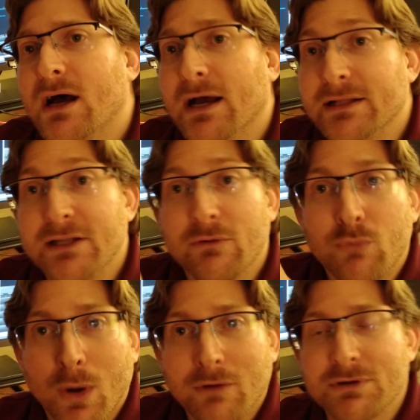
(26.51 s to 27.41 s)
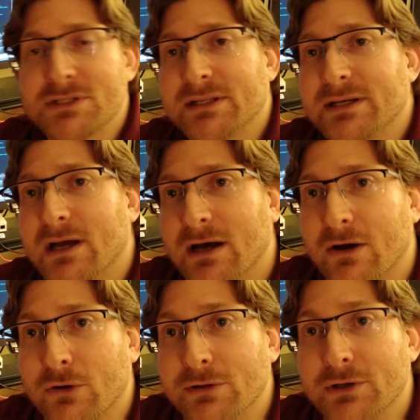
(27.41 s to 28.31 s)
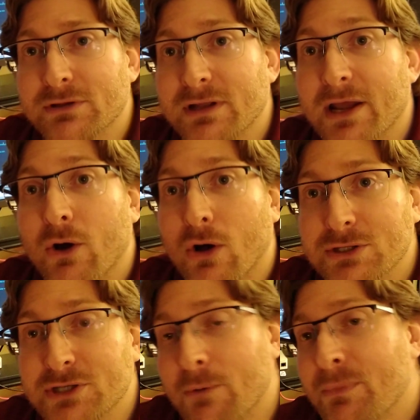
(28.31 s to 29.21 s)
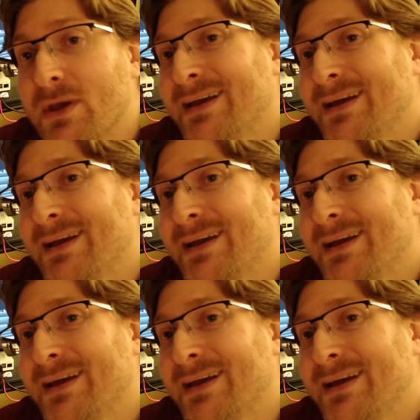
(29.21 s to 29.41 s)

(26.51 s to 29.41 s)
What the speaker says: I did one recently earlier today also.